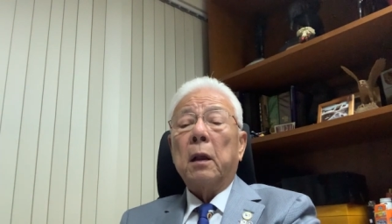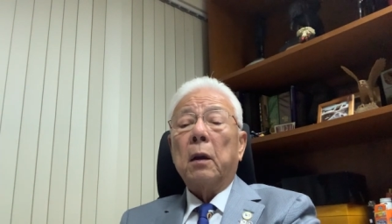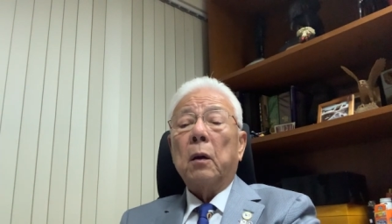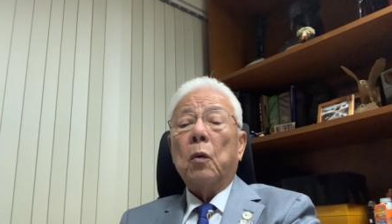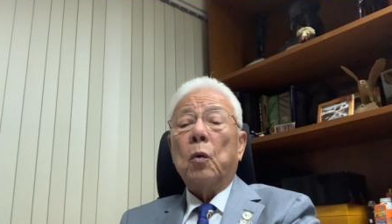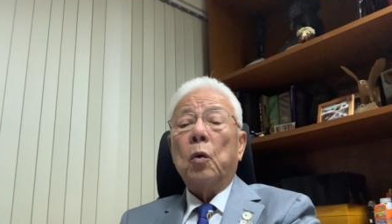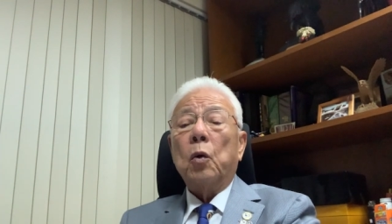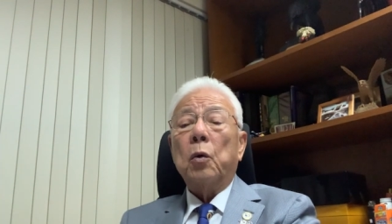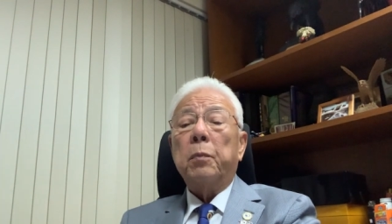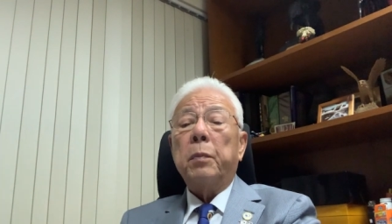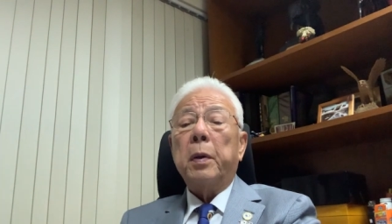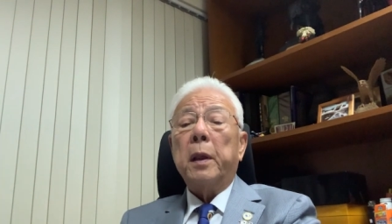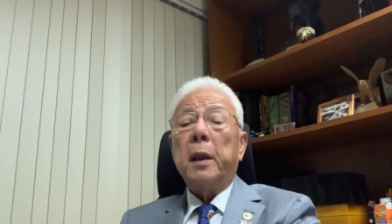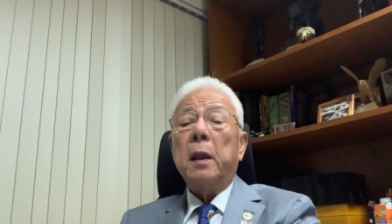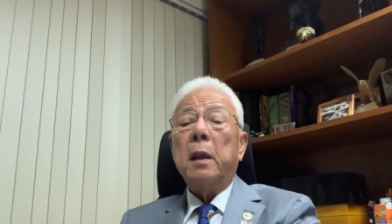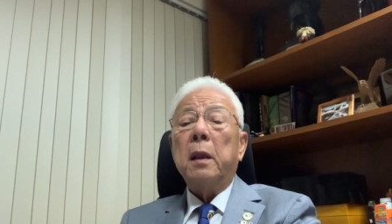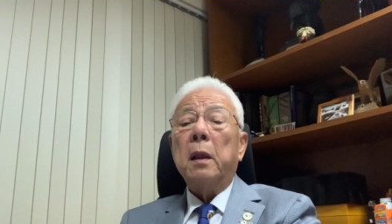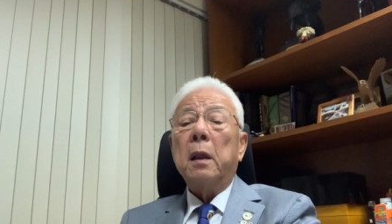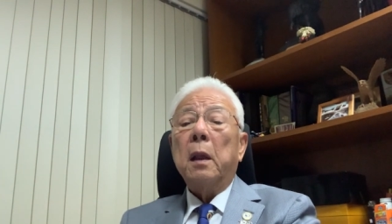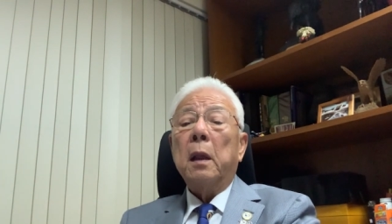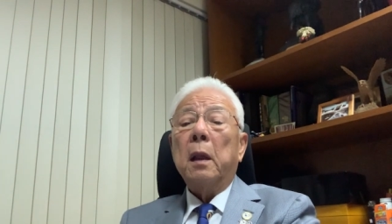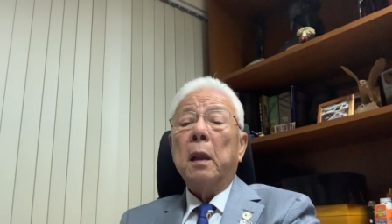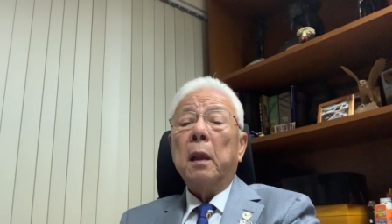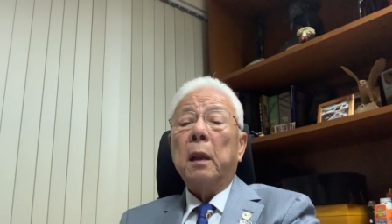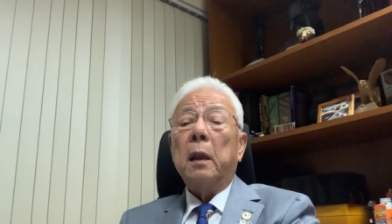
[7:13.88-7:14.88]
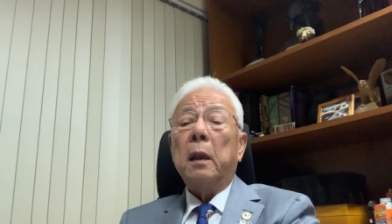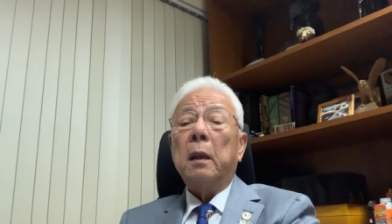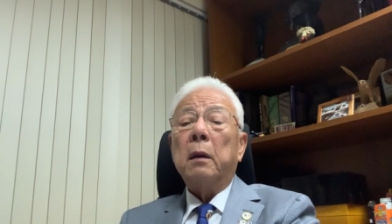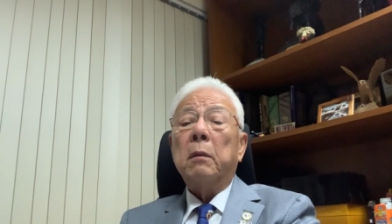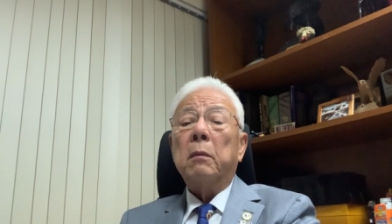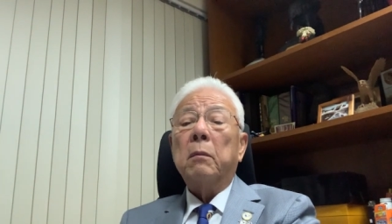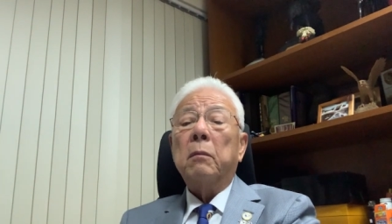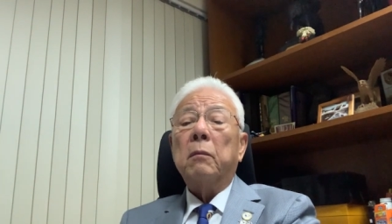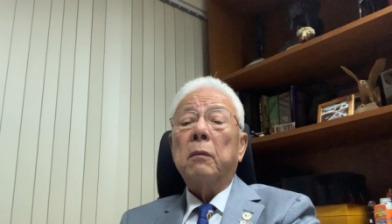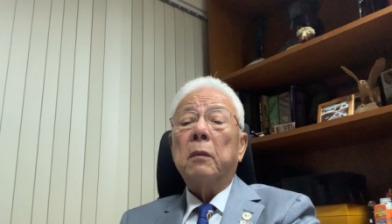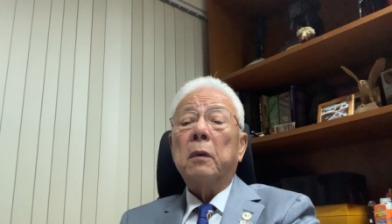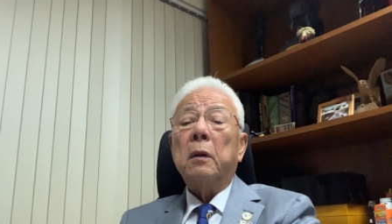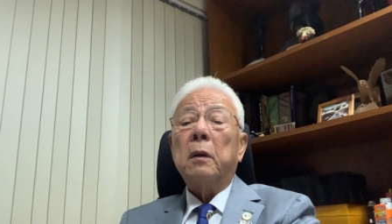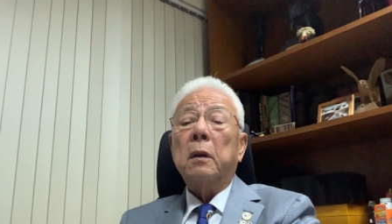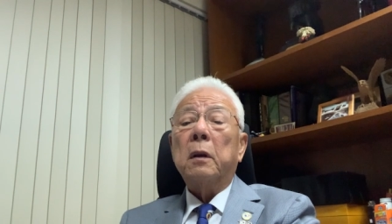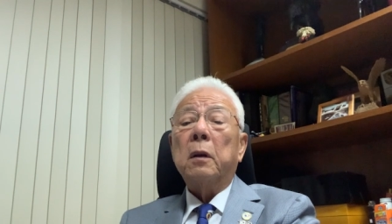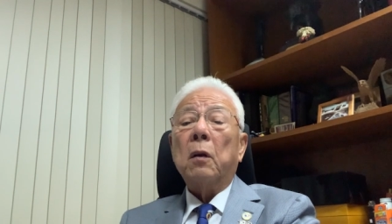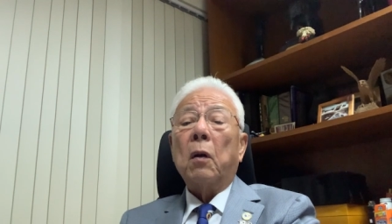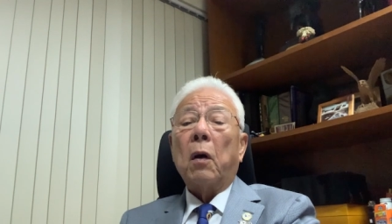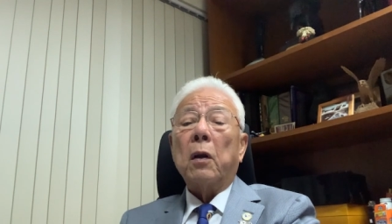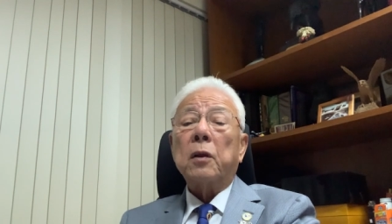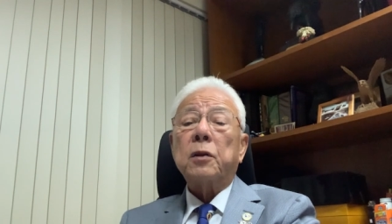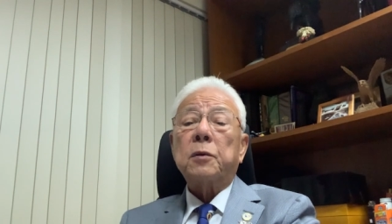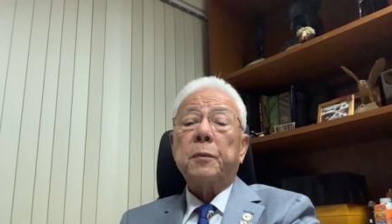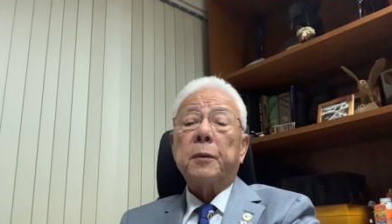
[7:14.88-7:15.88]
could be in
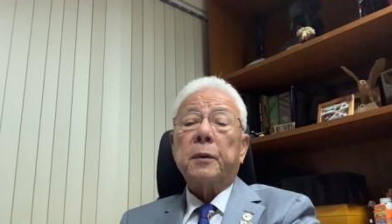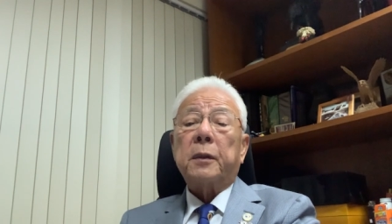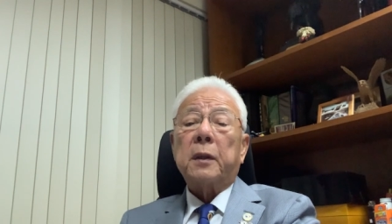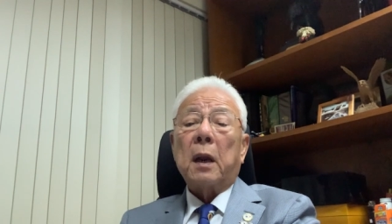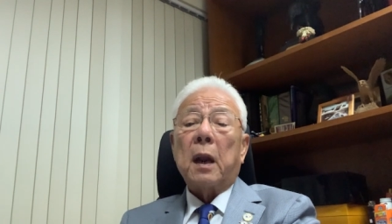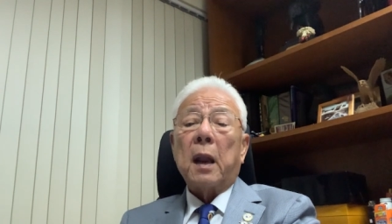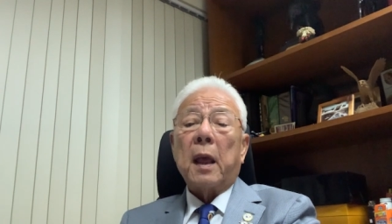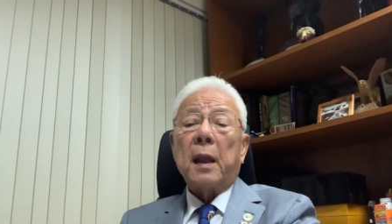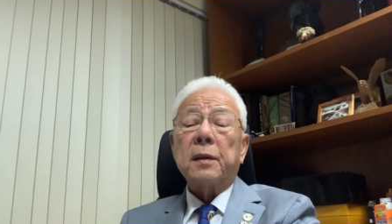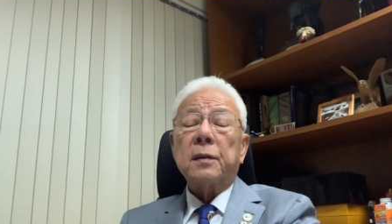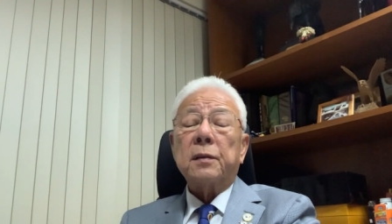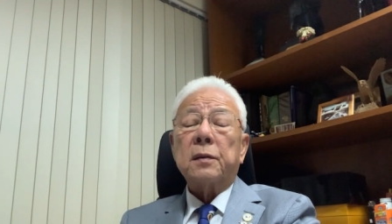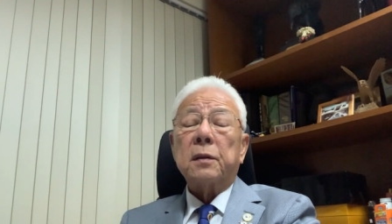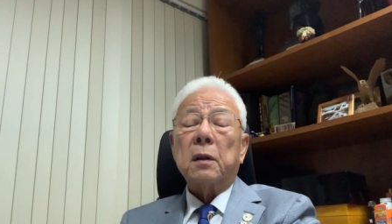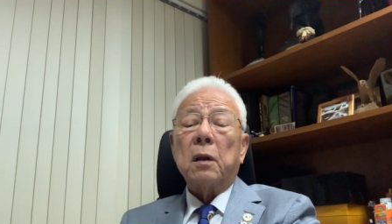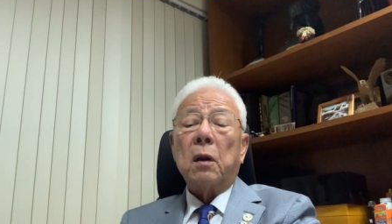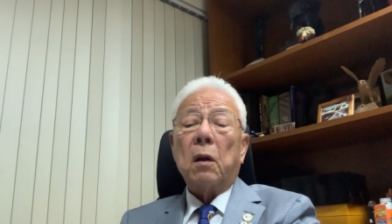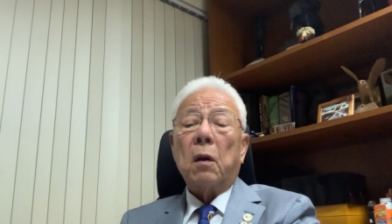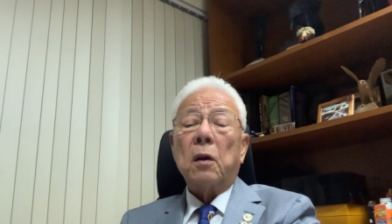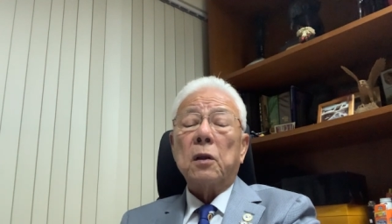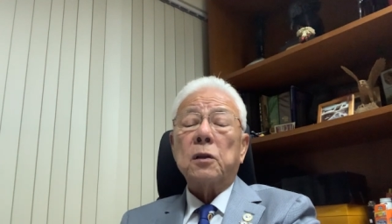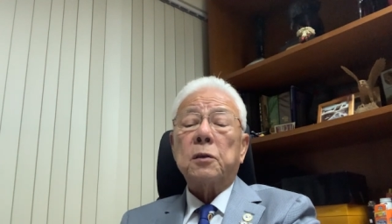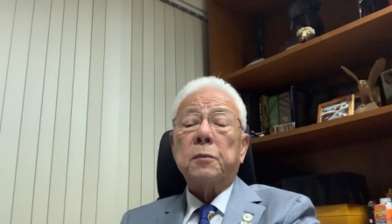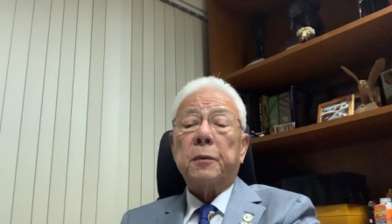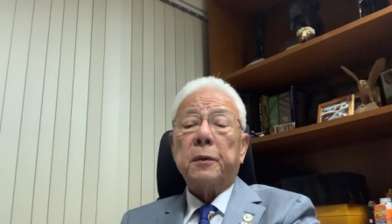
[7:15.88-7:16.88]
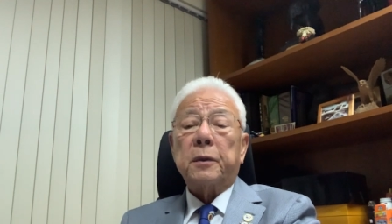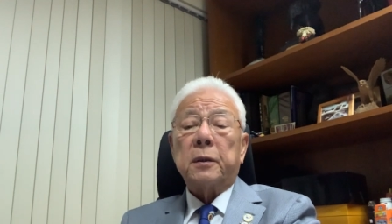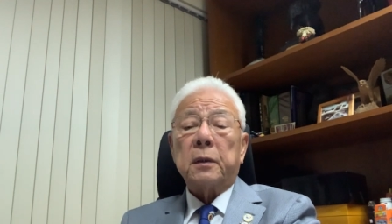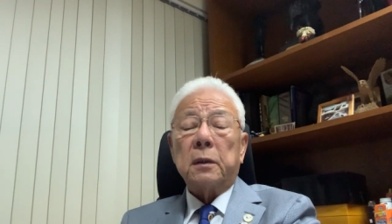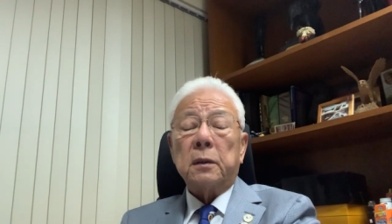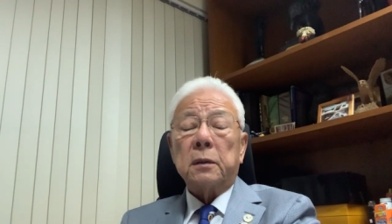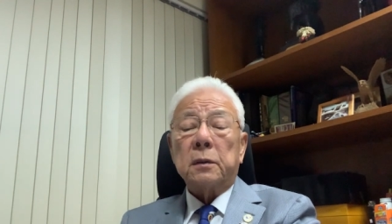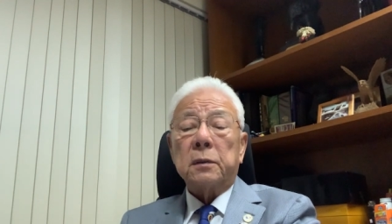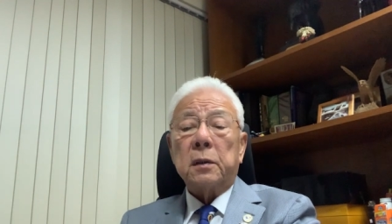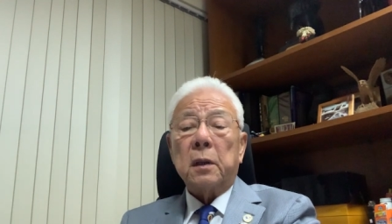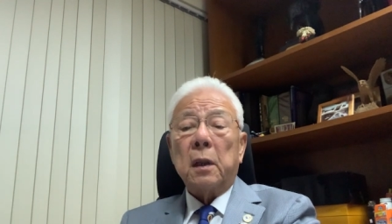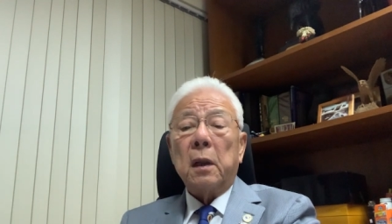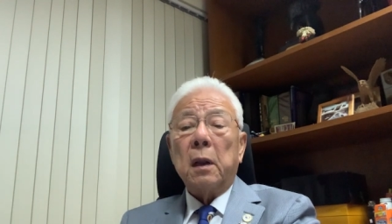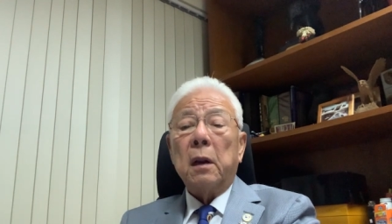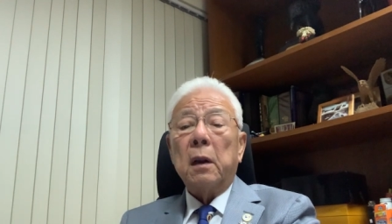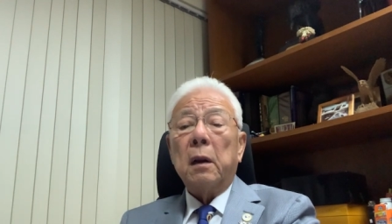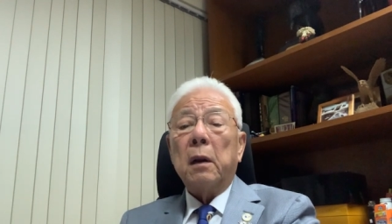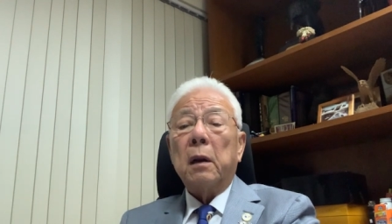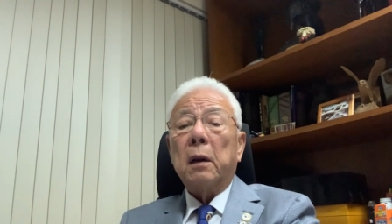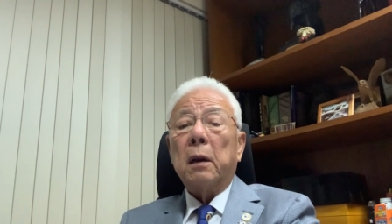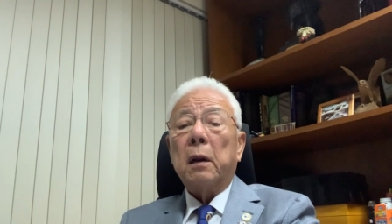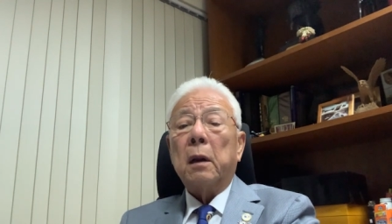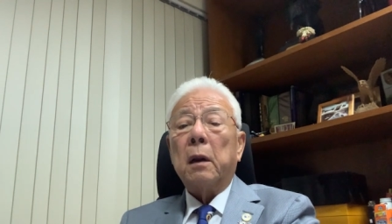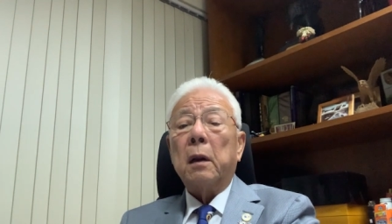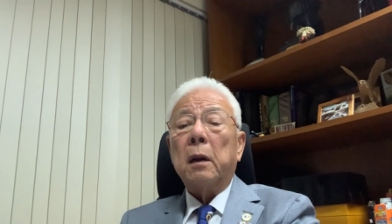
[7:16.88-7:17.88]
hospitalized hospitals
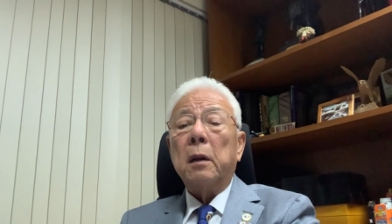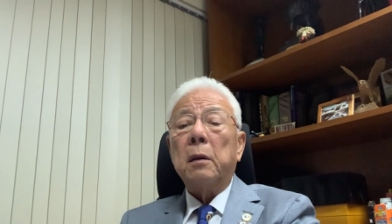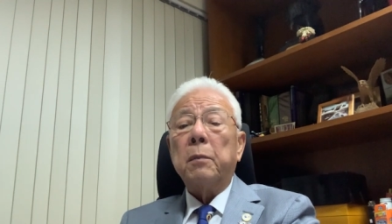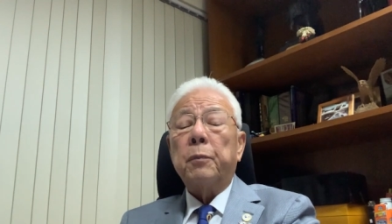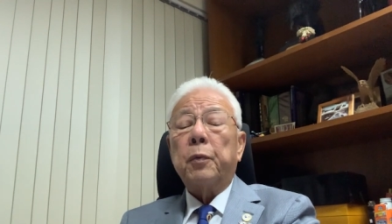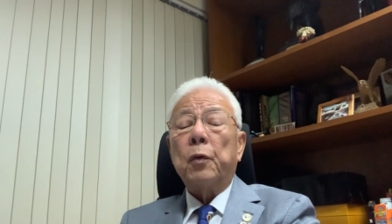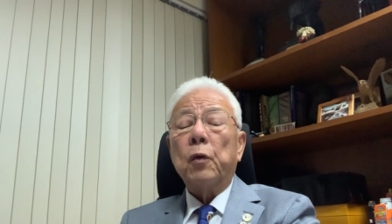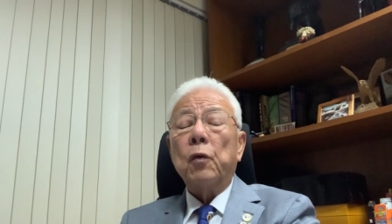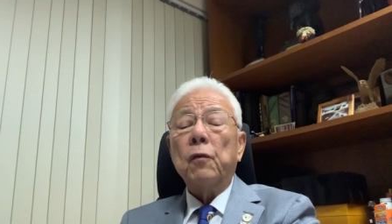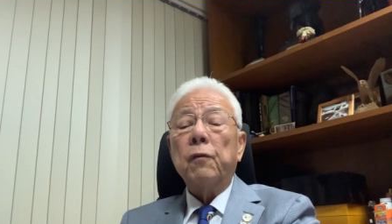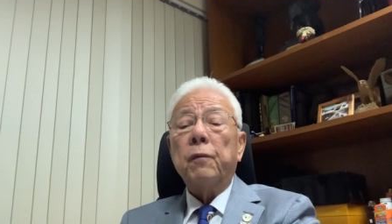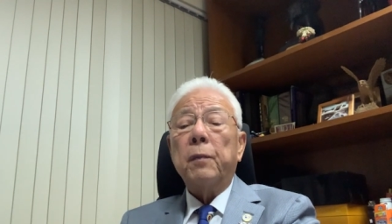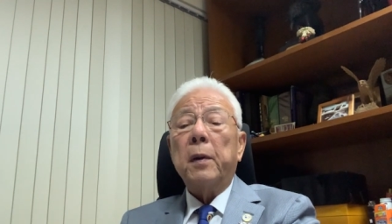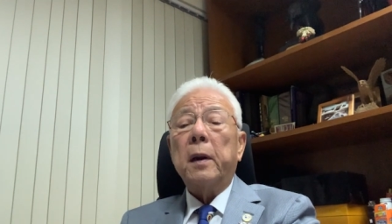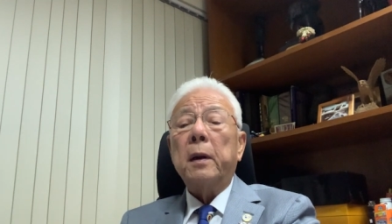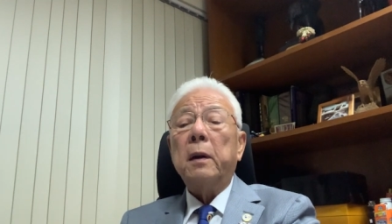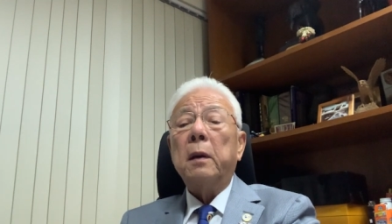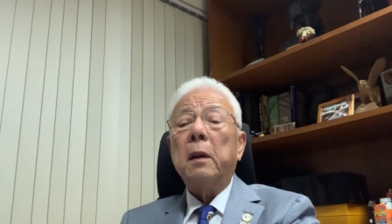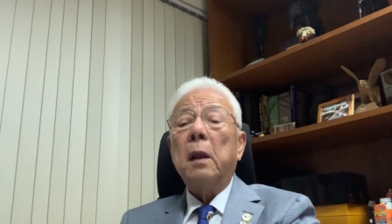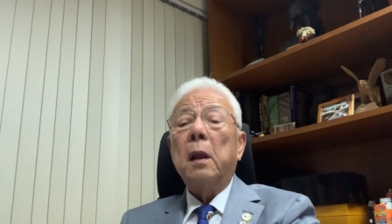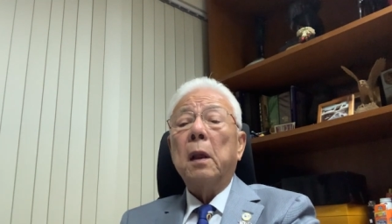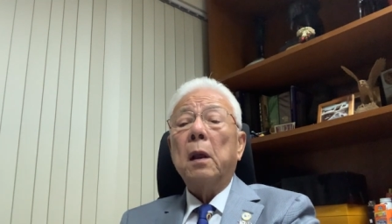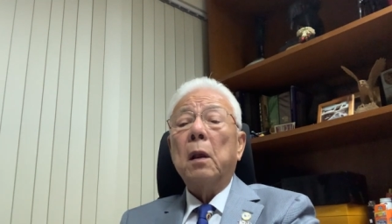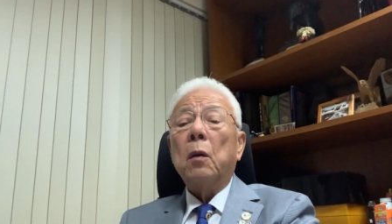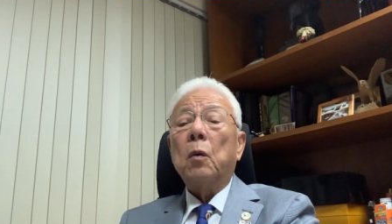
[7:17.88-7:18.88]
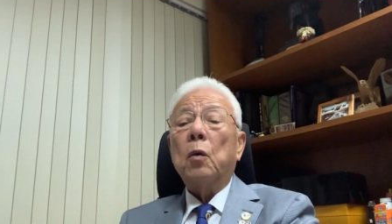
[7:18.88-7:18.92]
uh, improvement,